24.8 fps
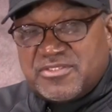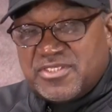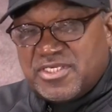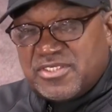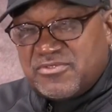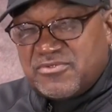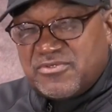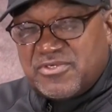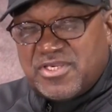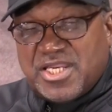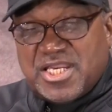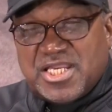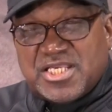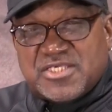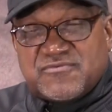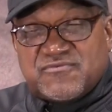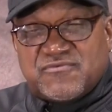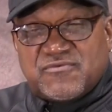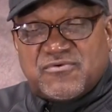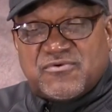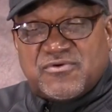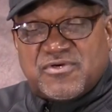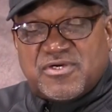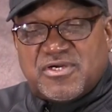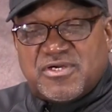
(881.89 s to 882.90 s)
Thank you guys
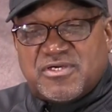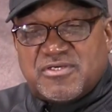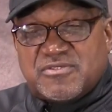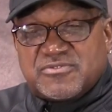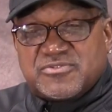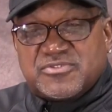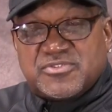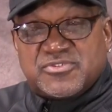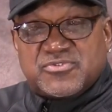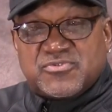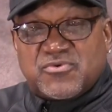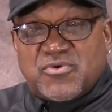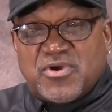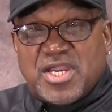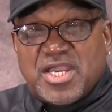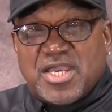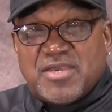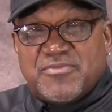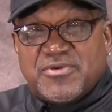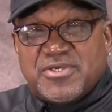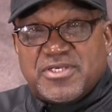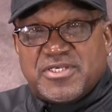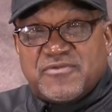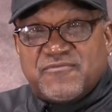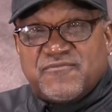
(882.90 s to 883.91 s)
for
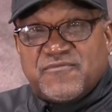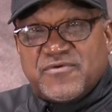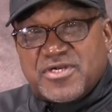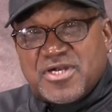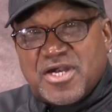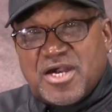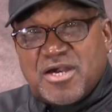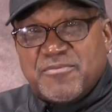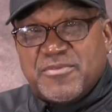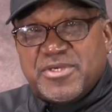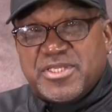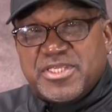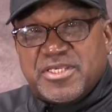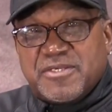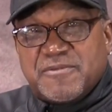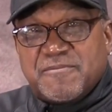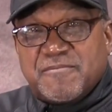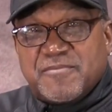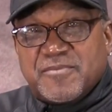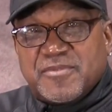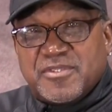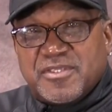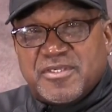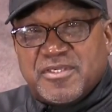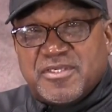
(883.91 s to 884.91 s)
subscribing and for commenting,
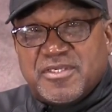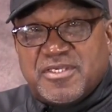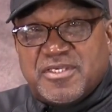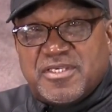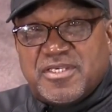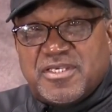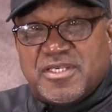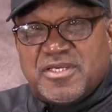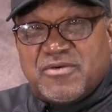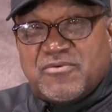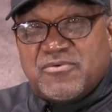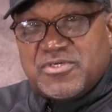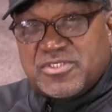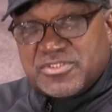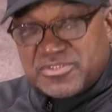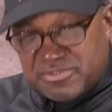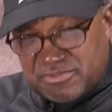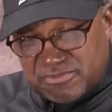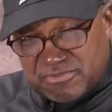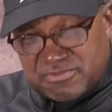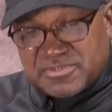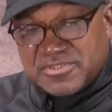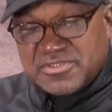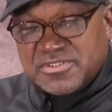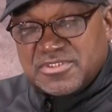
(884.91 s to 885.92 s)
and we'll
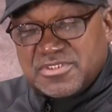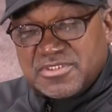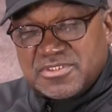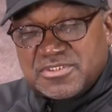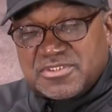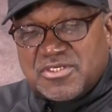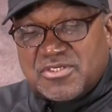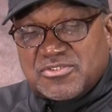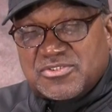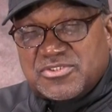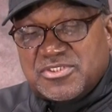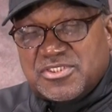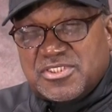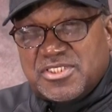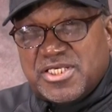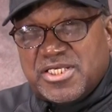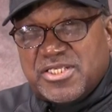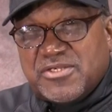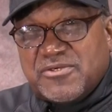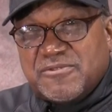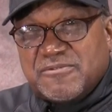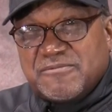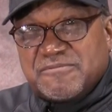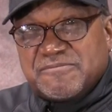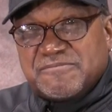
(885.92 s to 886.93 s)
talk to you later.